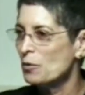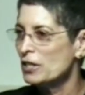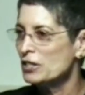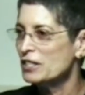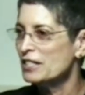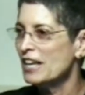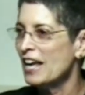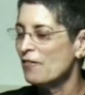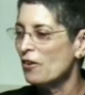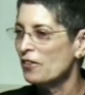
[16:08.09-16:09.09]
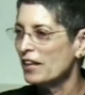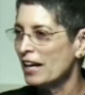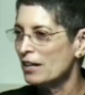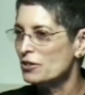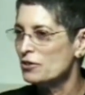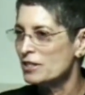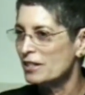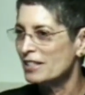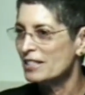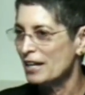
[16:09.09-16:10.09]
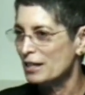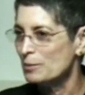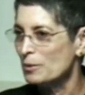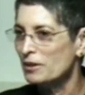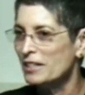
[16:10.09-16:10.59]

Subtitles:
questions than have all the answers in the textbook.